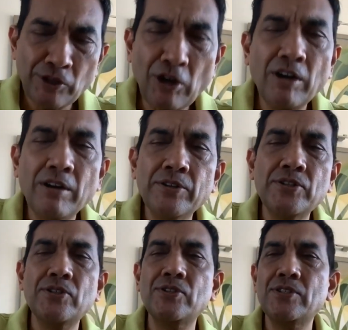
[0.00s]

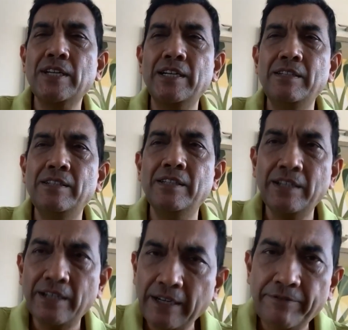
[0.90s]
cost and uh,
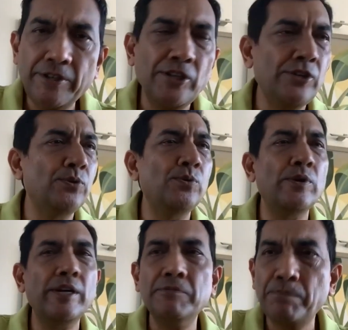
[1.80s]
revenue
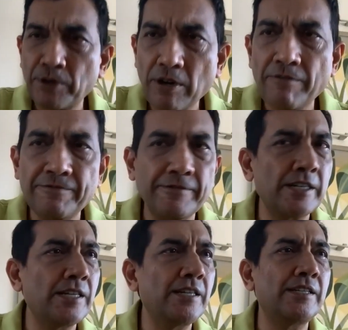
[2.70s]
and
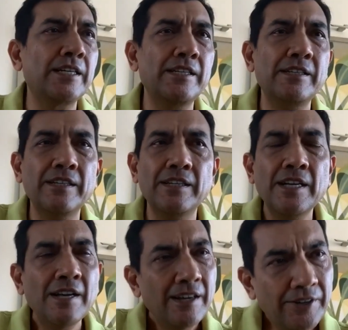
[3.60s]
profit and uh,
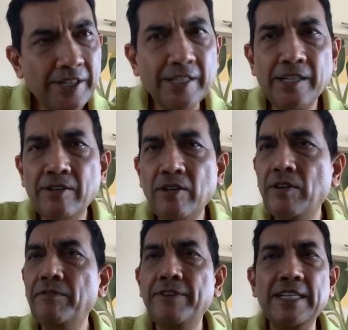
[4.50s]
return on
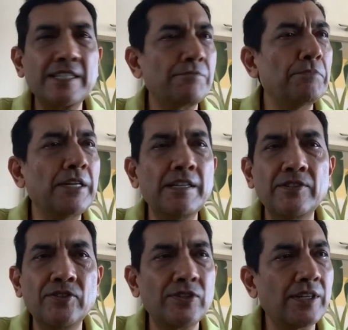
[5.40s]

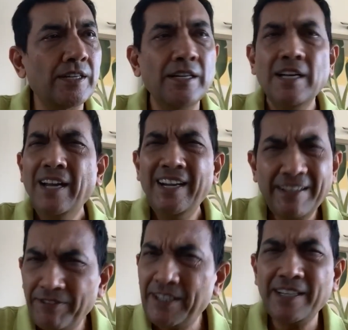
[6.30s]
investments uh, and
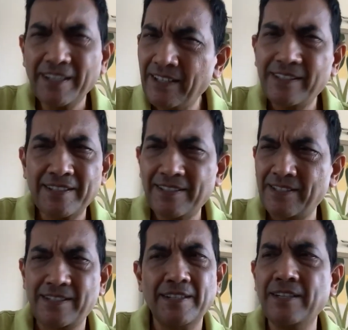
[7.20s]
everything. It's
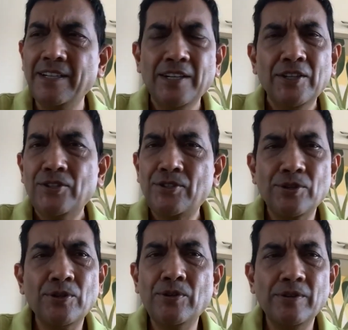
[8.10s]
it's
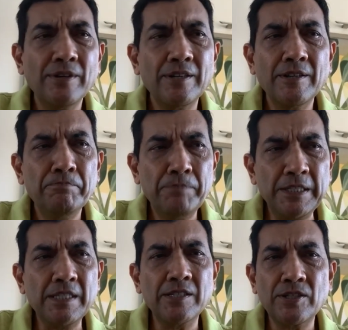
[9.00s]
so
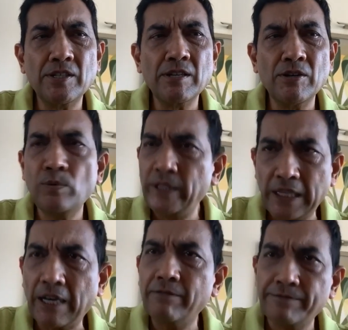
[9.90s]
business with
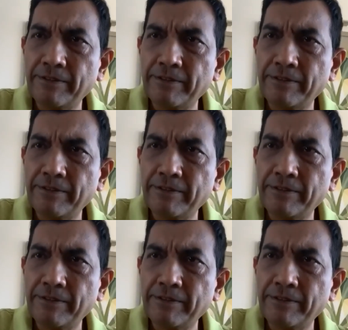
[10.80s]
love.